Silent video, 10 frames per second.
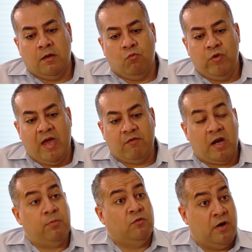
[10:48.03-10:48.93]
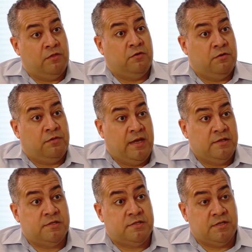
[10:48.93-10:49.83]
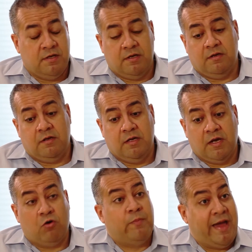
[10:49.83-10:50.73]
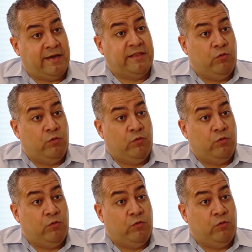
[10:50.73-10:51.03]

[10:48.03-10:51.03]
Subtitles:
We have a couple of other things in our bag that